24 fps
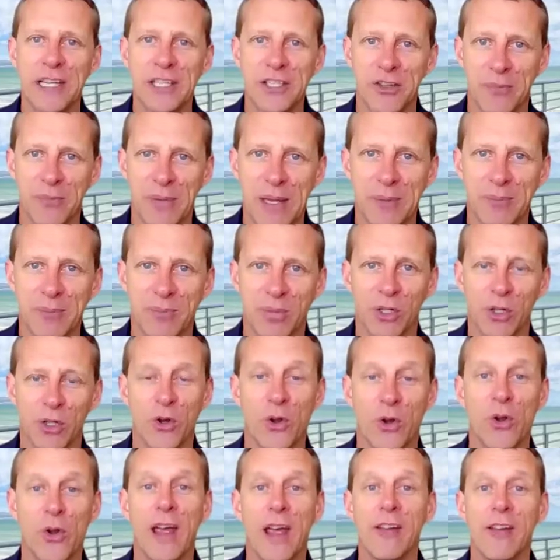range of people
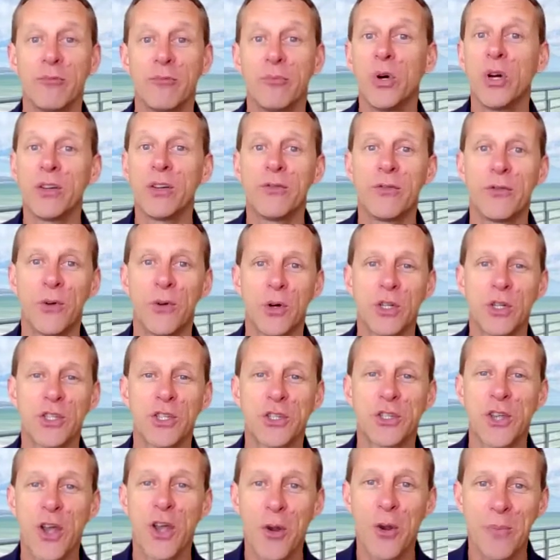who have put forward
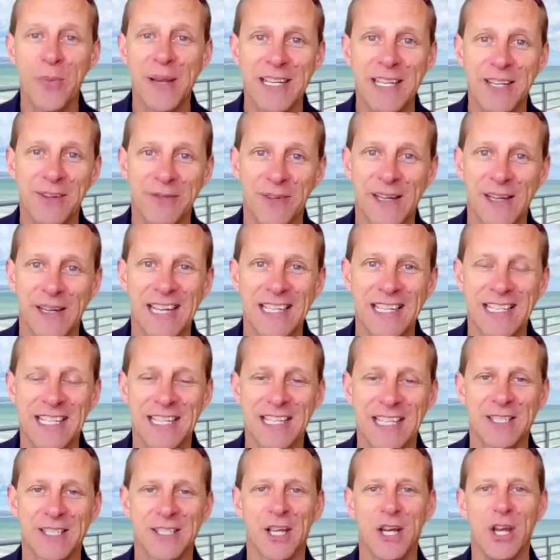so many different
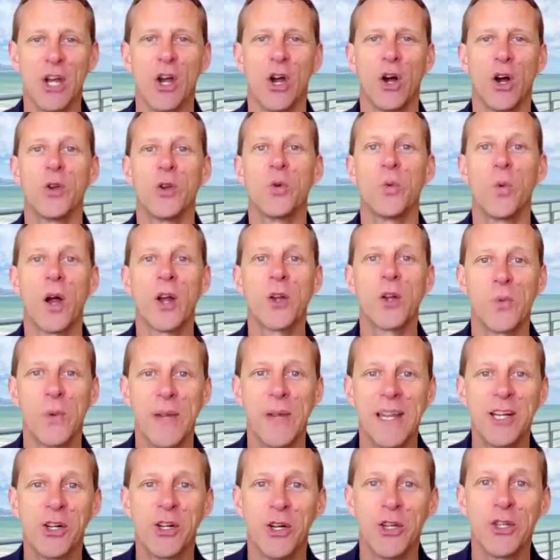ideas on what
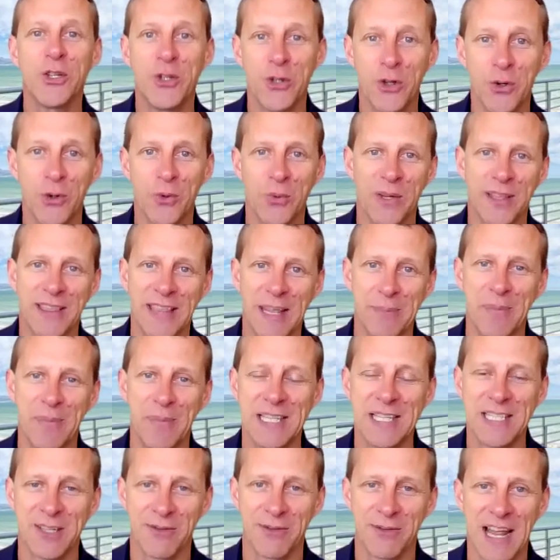we could do with that
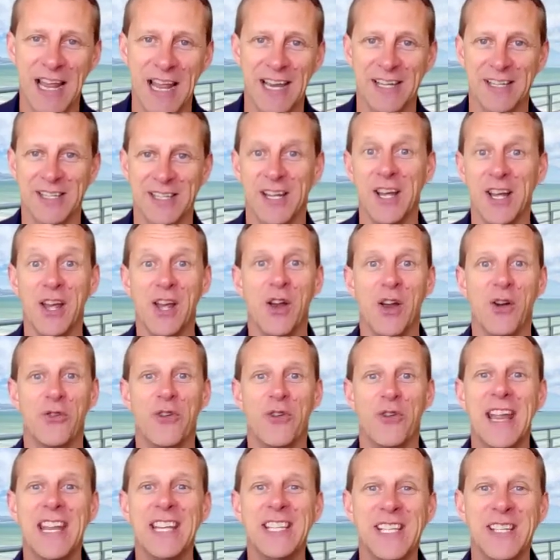piece of land,
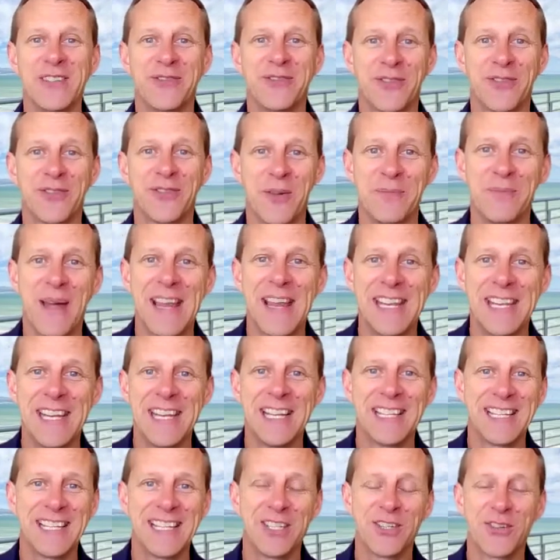ranging from
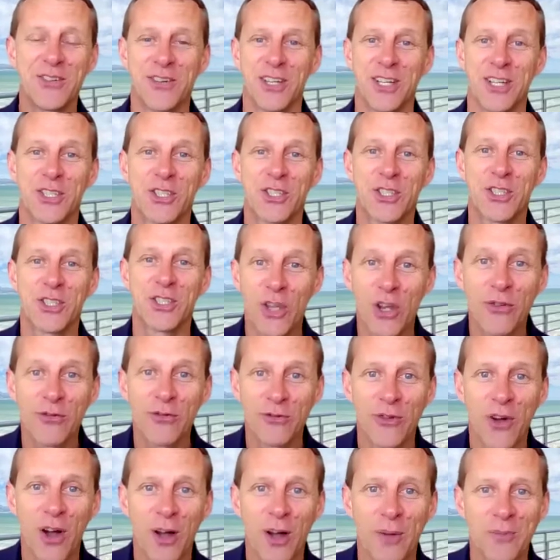making it into a
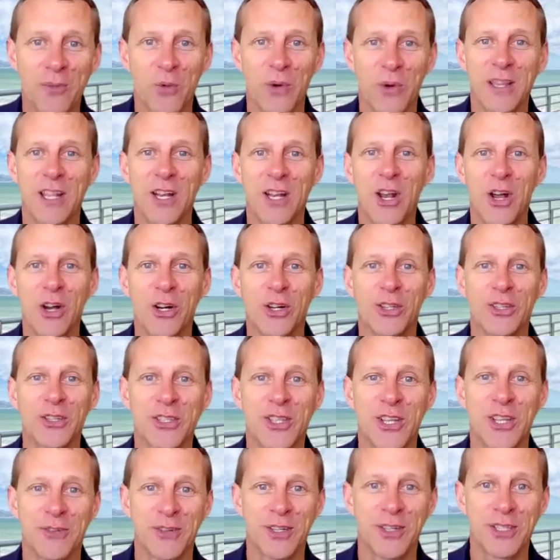surf farm where the local
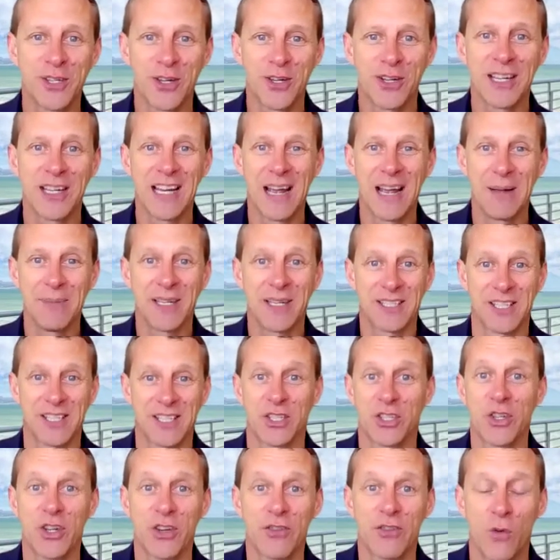surfers could come and it's
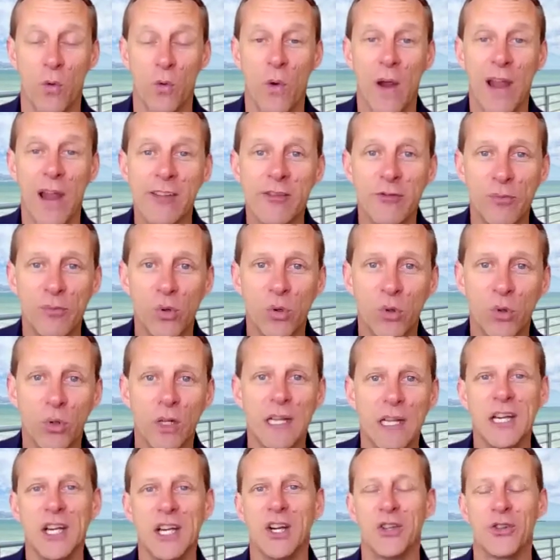a surf wave
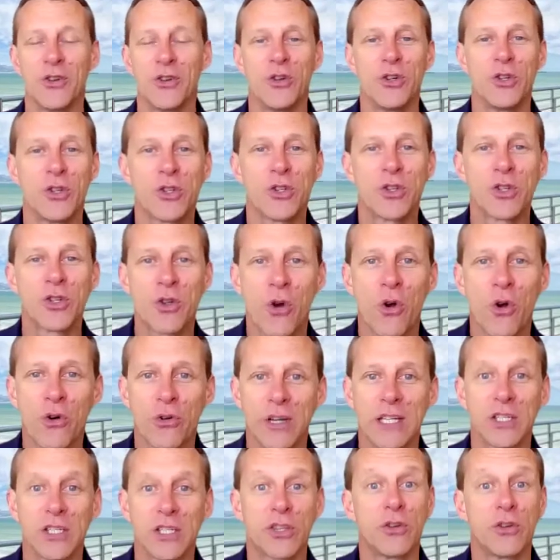pool, through to
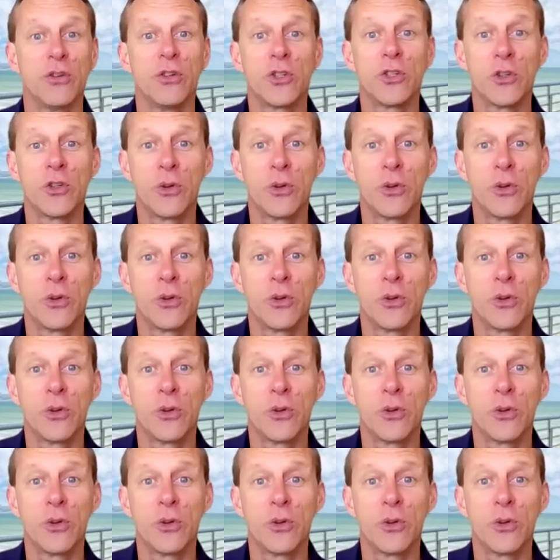storage, through